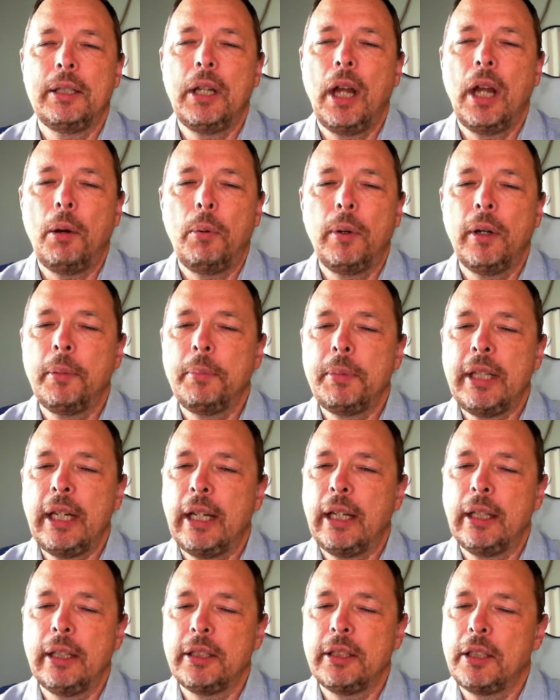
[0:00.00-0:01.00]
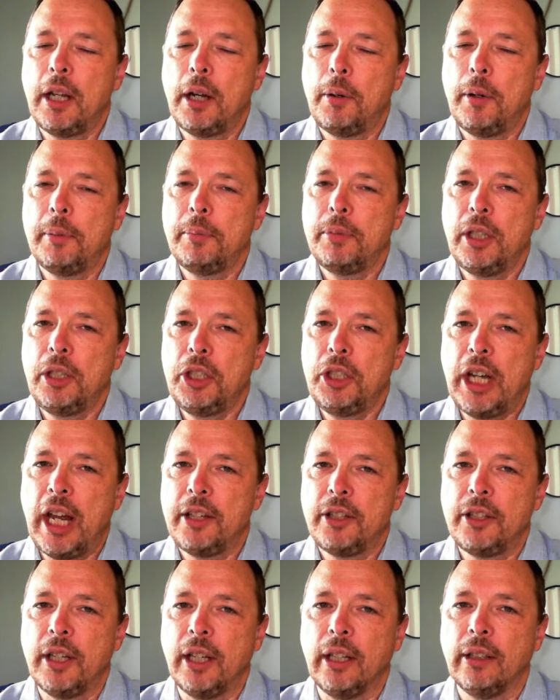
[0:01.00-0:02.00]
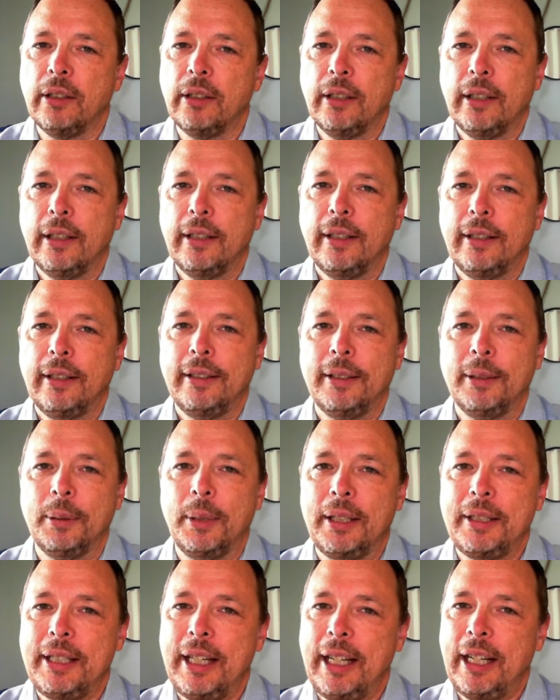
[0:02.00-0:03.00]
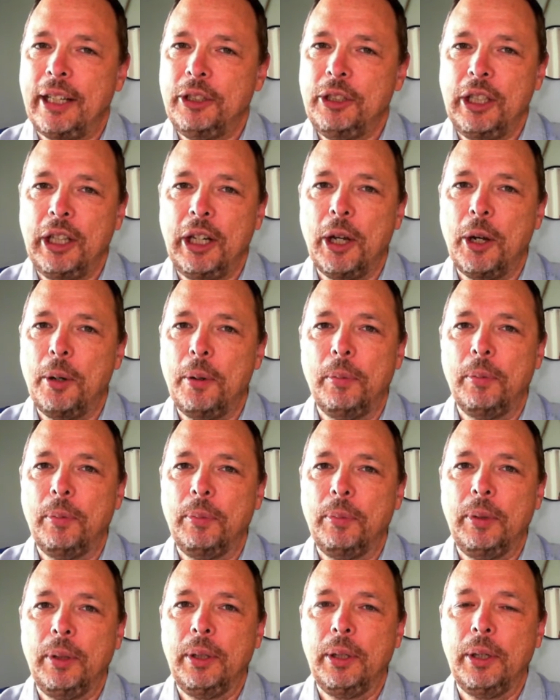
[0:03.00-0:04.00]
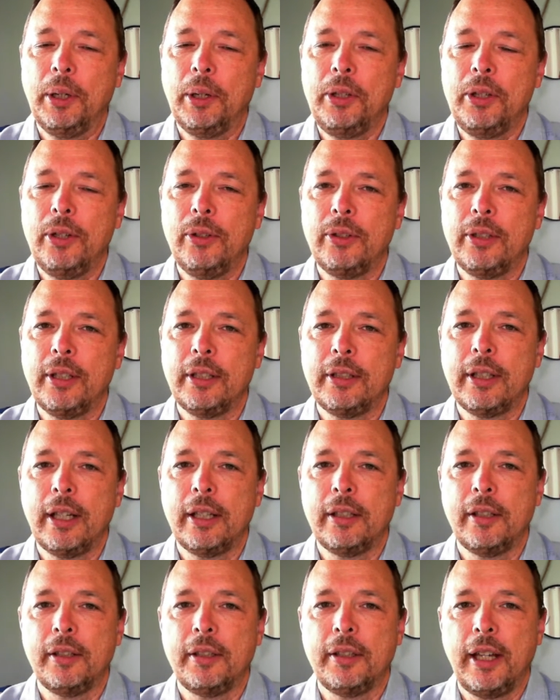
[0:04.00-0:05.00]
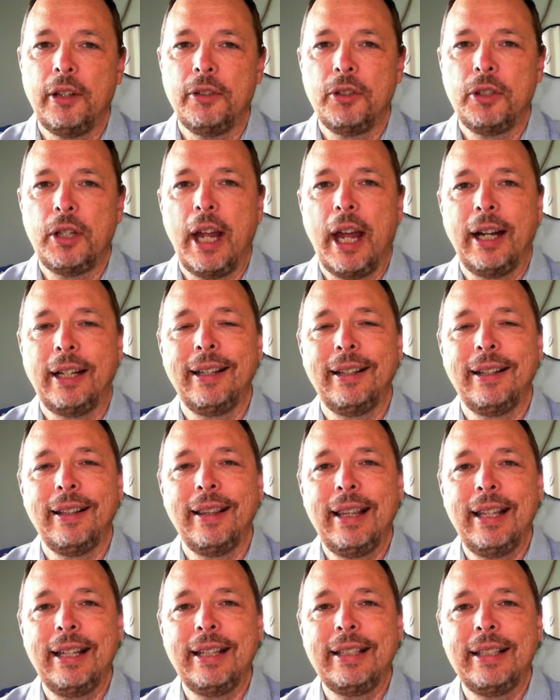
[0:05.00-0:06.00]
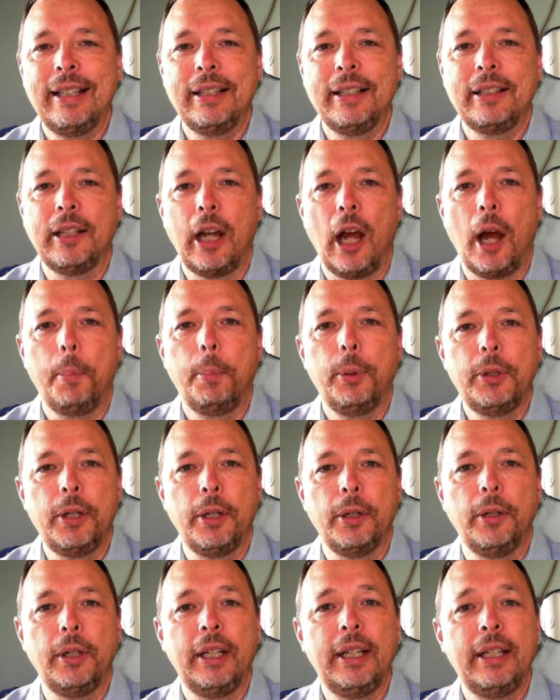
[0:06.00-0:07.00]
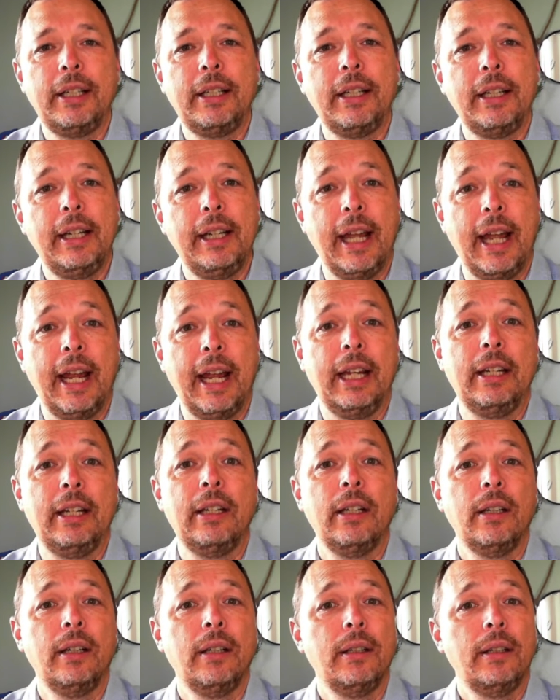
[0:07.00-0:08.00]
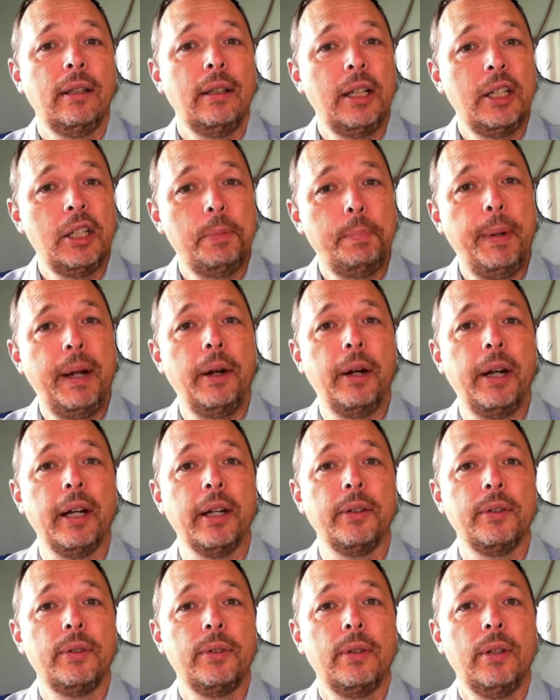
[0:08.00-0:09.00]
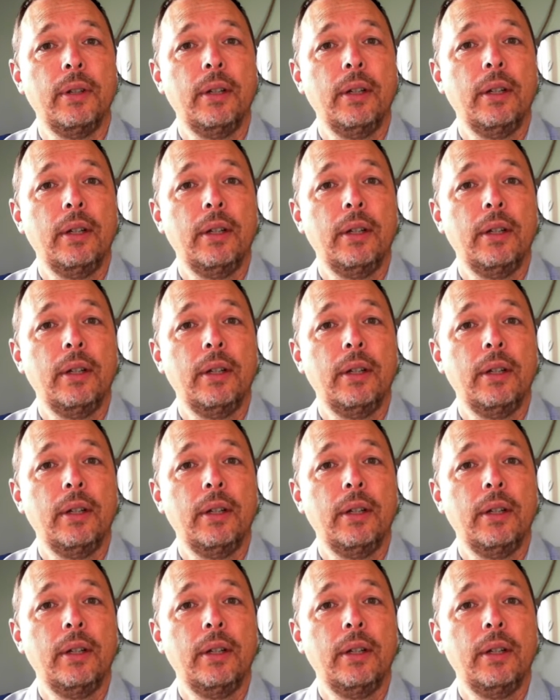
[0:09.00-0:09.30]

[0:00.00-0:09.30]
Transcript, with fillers: that's not what i'm telling it's not what i'm suggesting i'm not telling you to go you know use this as a sales tactic this is an opportunity to gain experience